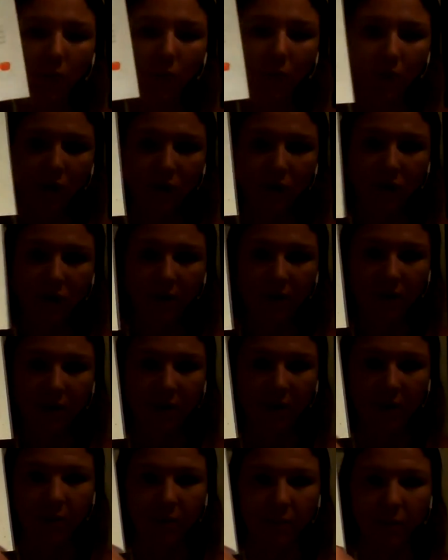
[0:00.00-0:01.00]
portion
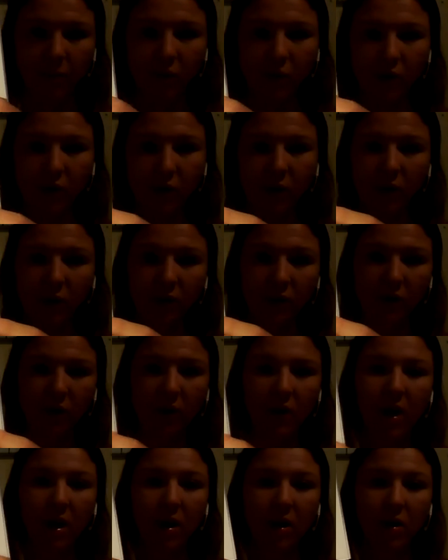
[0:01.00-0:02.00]
system, which you also
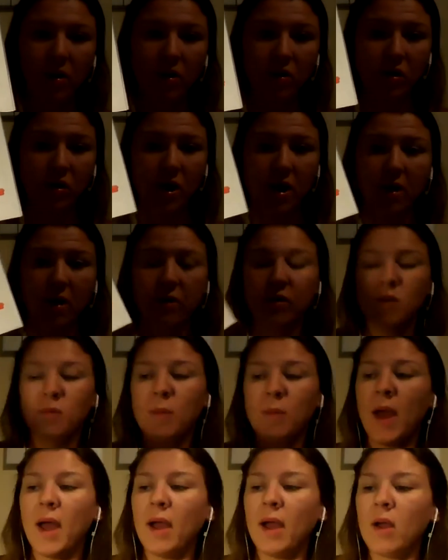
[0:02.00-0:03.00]
get in your challenge
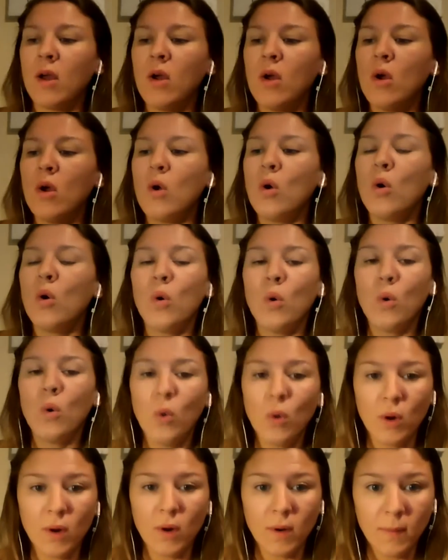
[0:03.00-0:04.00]
pack,
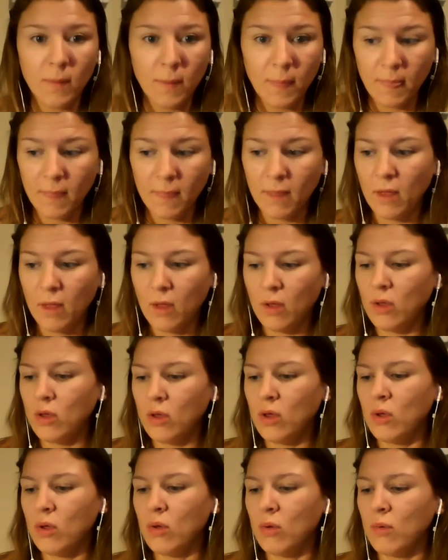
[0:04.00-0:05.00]
or
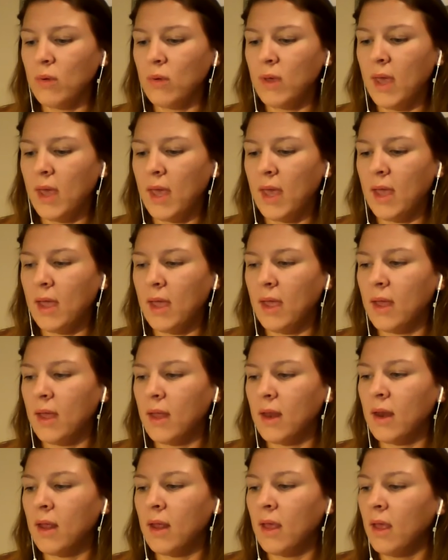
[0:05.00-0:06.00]
you
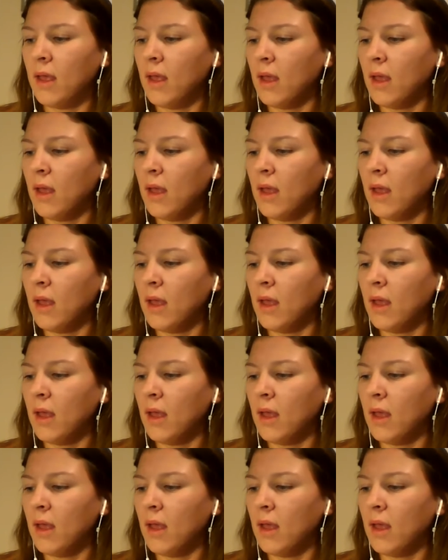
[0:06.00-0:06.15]
can